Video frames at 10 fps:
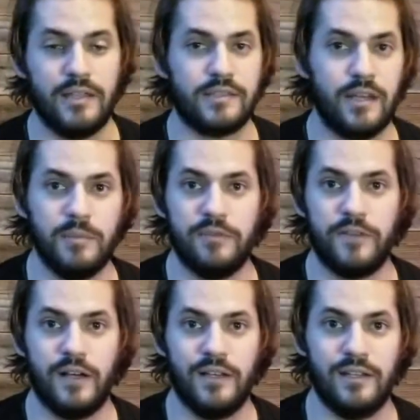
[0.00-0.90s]
It's going to be
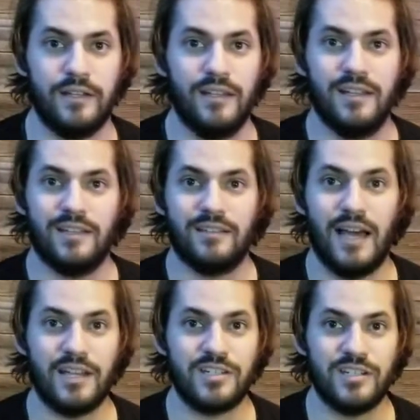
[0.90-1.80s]
fun.
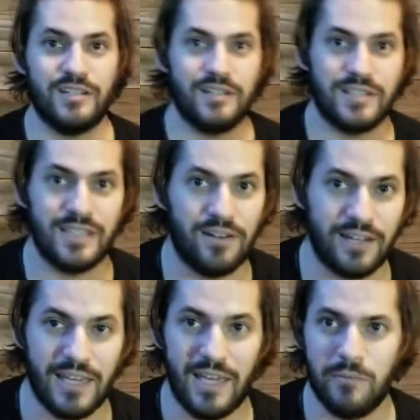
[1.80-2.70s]
Last year, Sarah
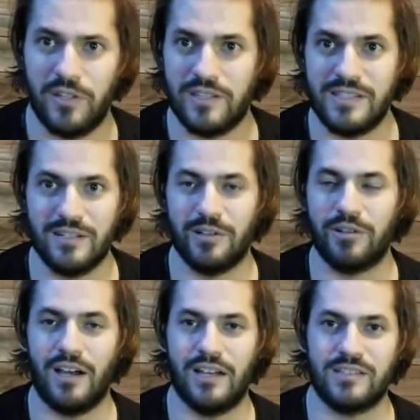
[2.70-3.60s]
came with 0
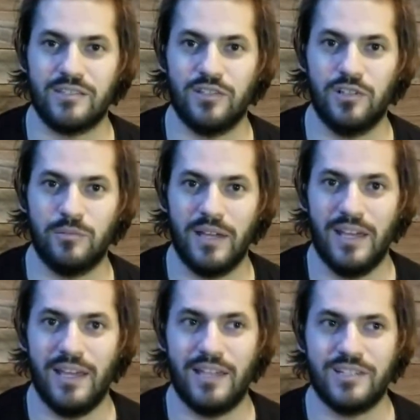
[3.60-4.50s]
costume,
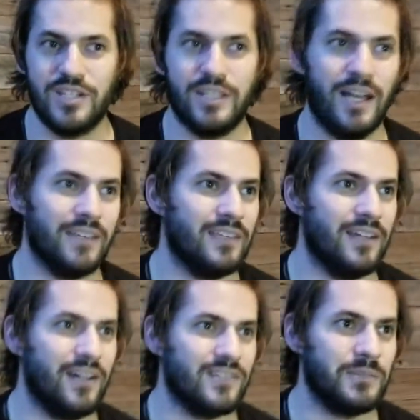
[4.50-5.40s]
and she got
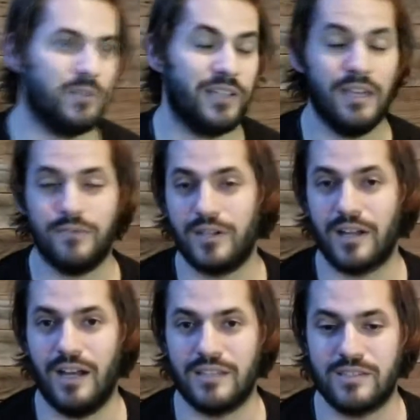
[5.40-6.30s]
there. Someone gave her a
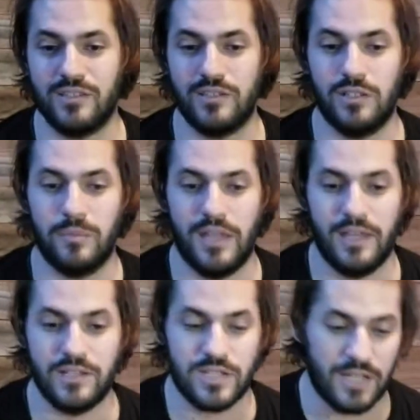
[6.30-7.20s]
costume,
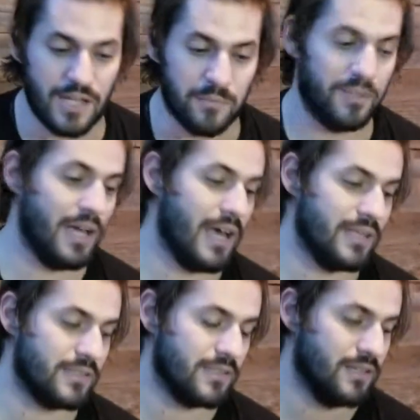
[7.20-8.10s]
and she had a
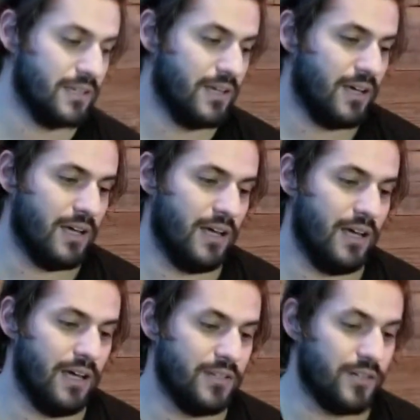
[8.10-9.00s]
blast.
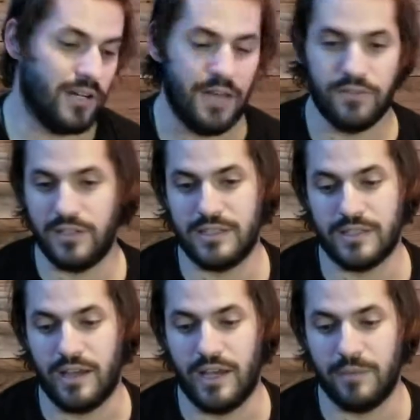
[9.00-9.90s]
You're going to have a good
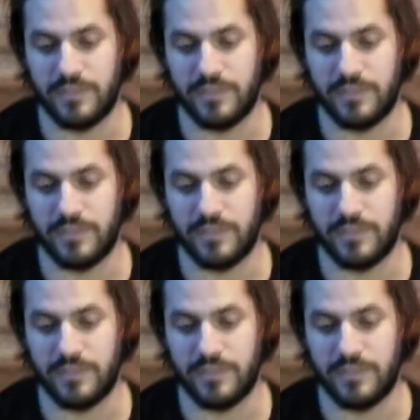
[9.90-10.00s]
time.